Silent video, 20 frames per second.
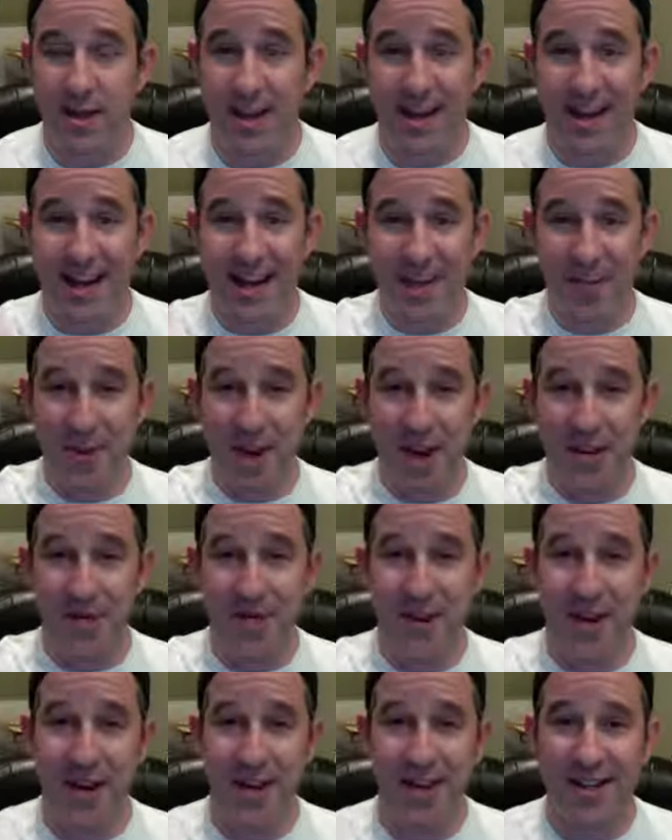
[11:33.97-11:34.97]
Like the page
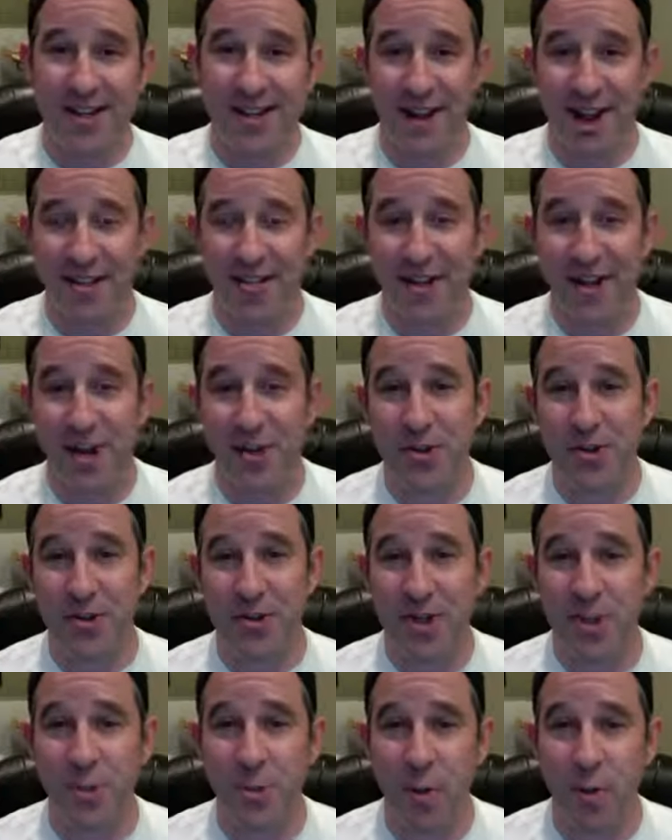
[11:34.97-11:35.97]
if you like these live videos. You'll
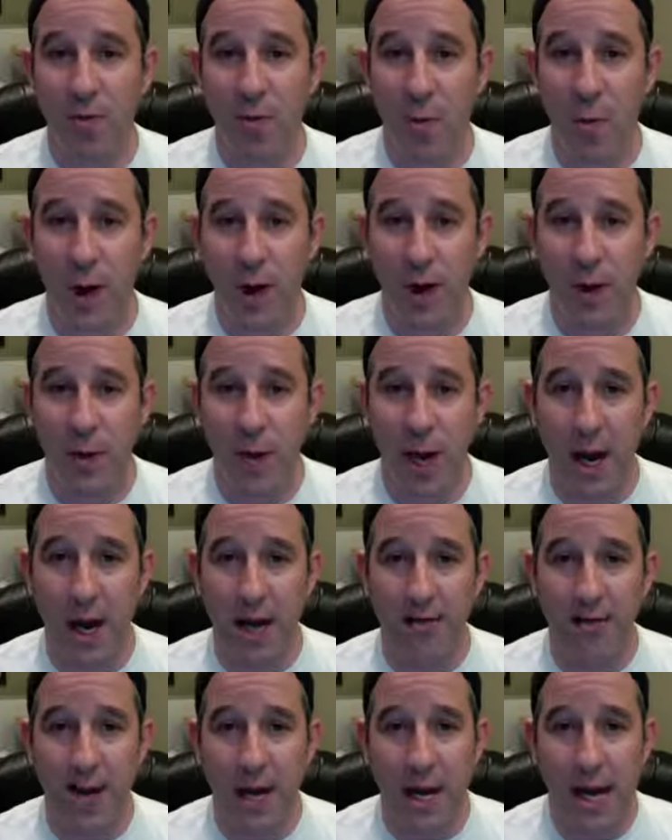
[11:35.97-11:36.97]
see more of them when I go
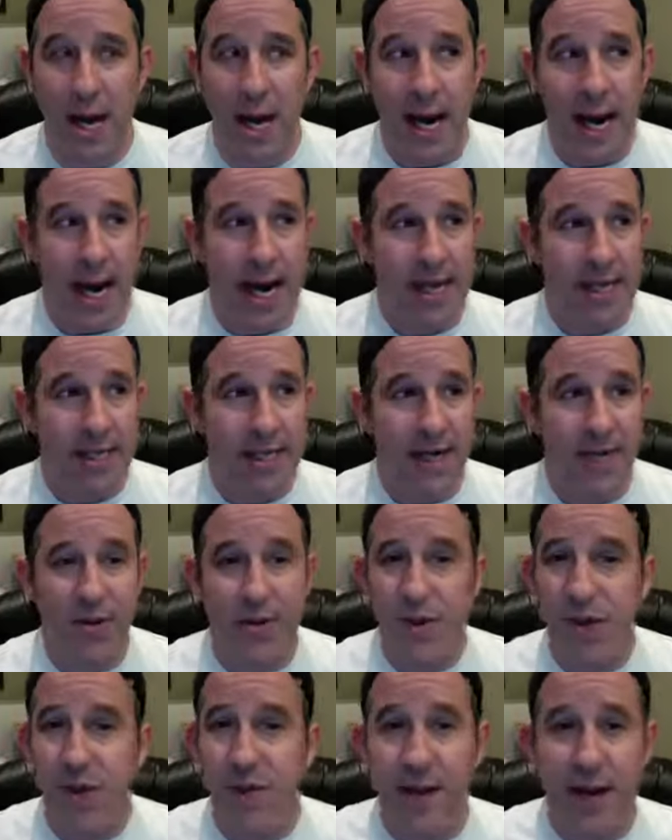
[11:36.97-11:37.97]
live. And if
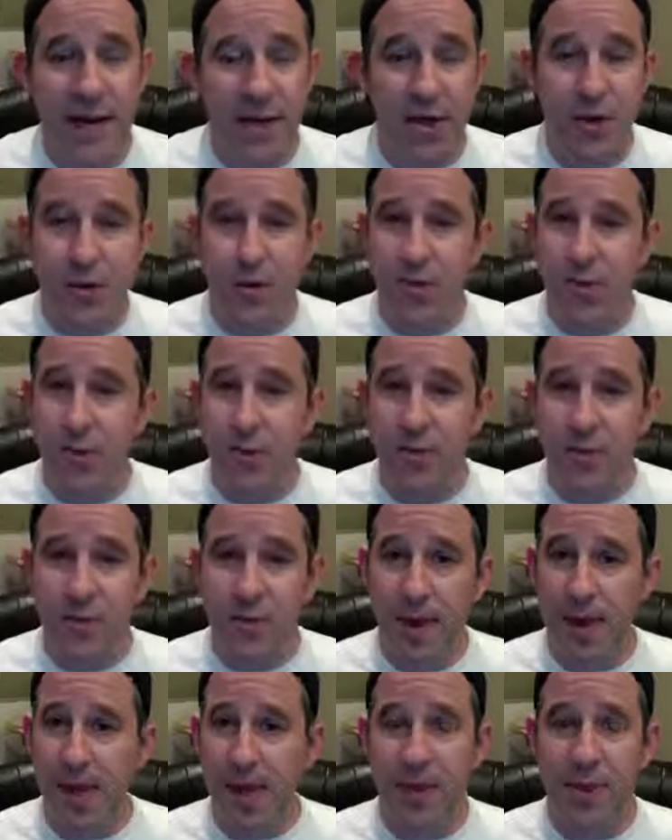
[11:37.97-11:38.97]
there's anything I can do to serve you,
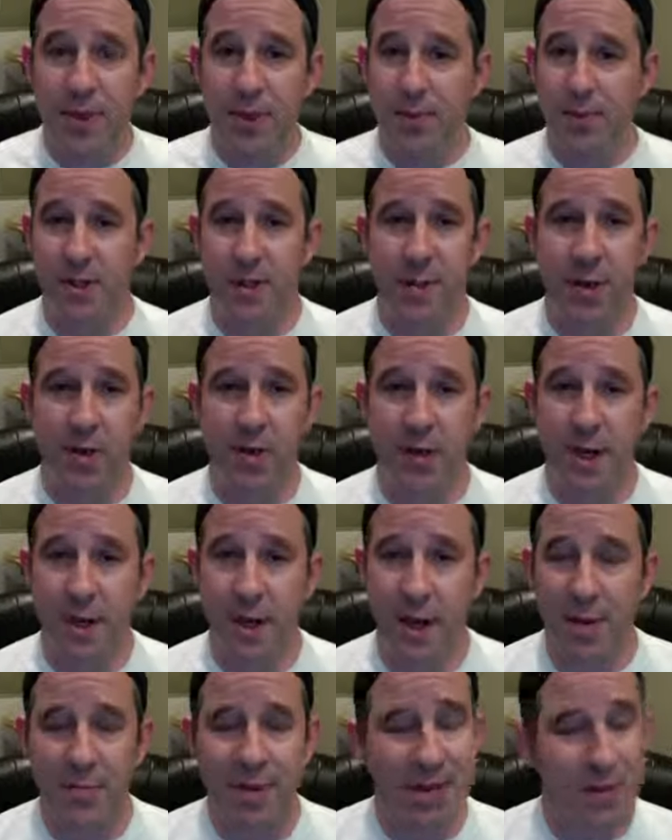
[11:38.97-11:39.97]

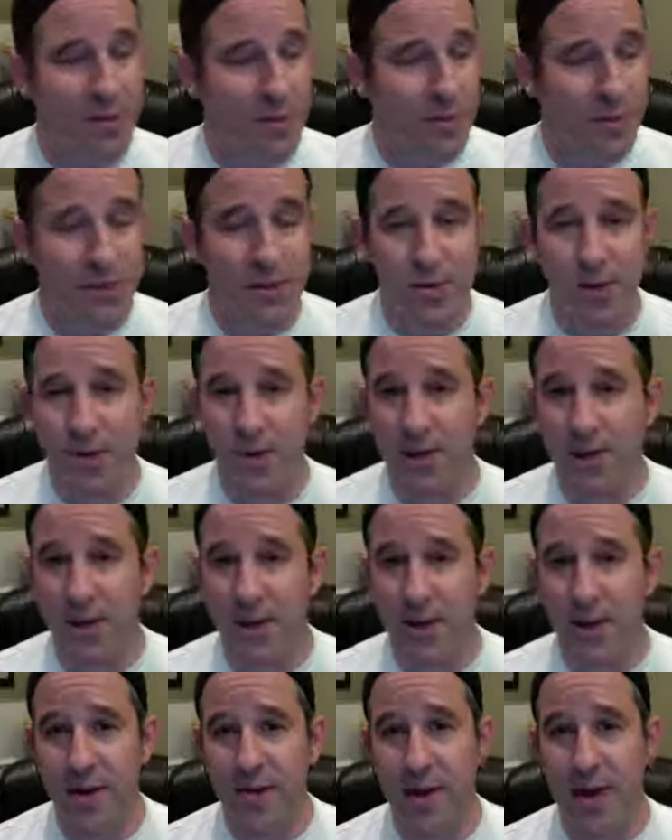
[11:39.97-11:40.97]
bandleadershipseminars.com, tons of resources over
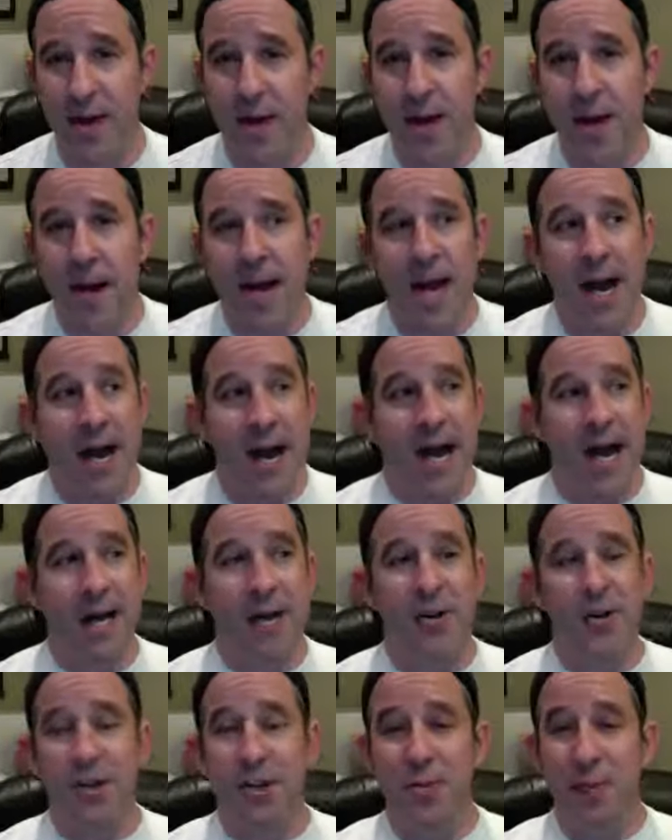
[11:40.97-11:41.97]
there.
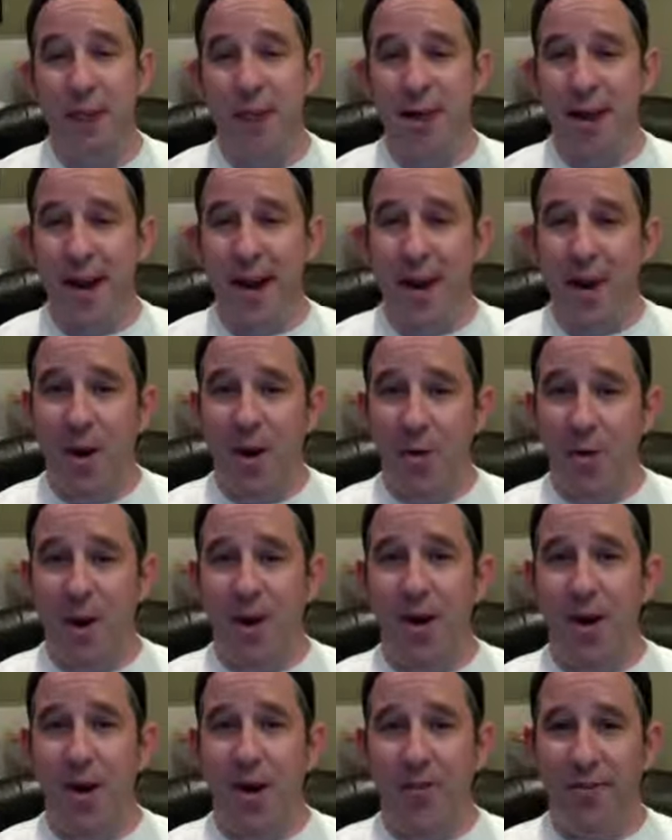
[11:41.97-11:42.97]
It used to be that I
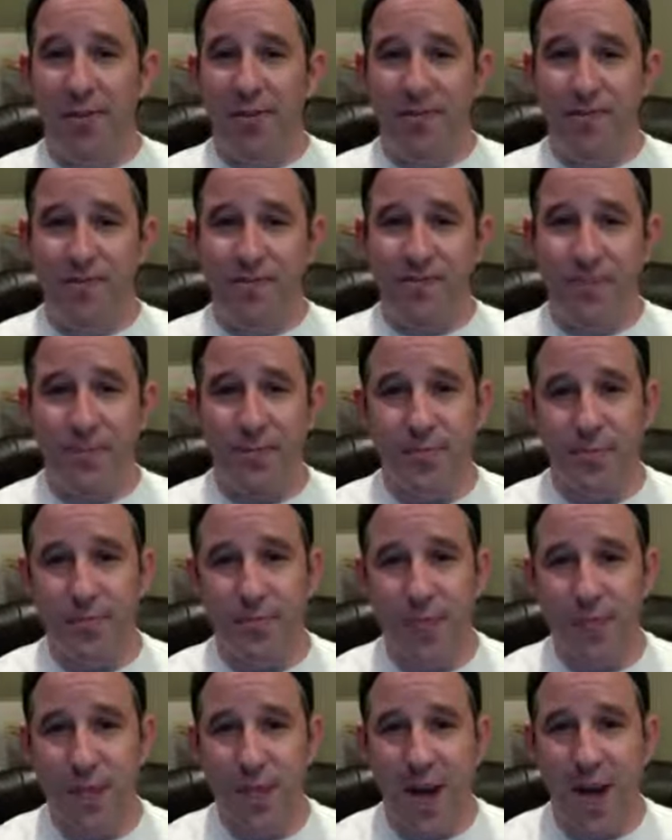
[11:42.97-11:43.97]
only offered
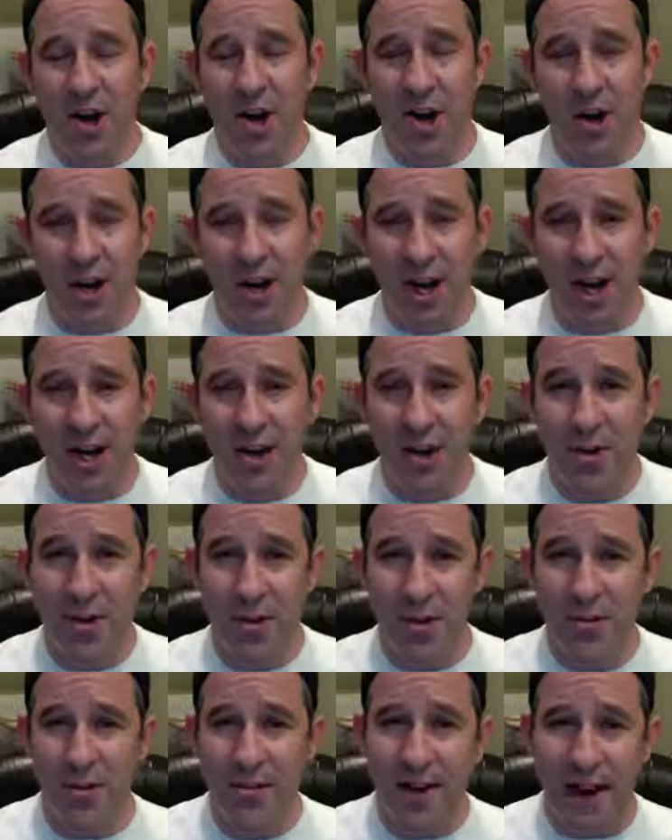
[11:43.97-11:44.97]
an online
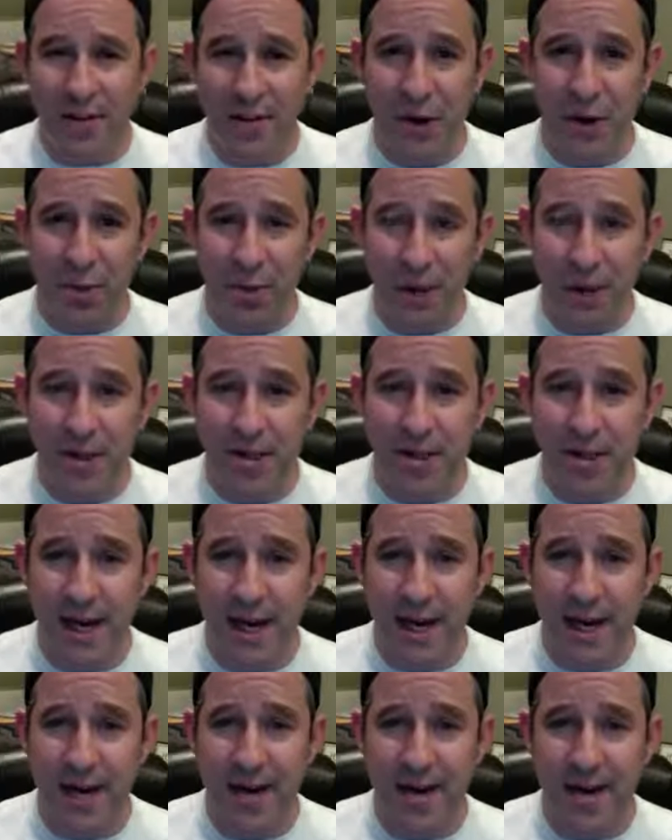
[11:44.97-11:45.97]
course for $500
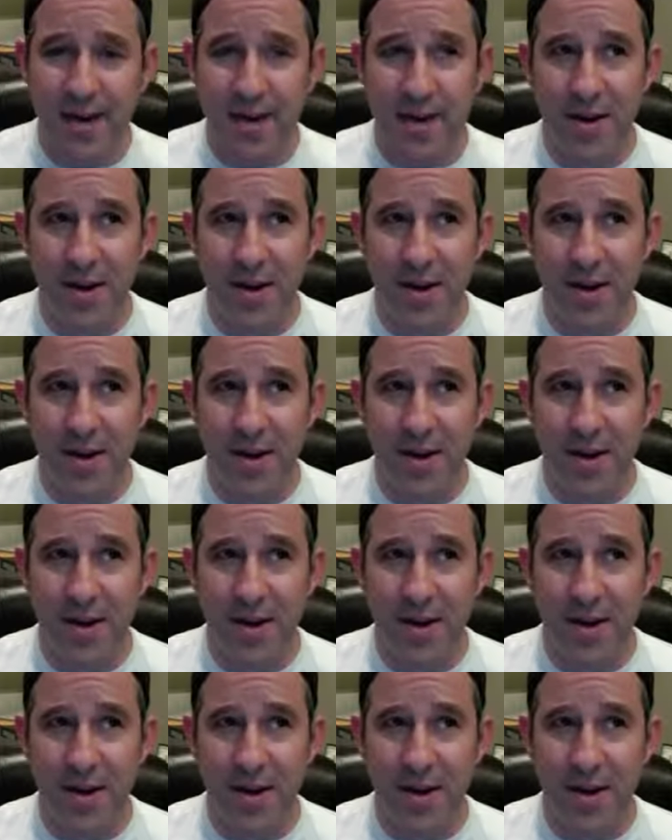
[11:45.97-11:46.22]
and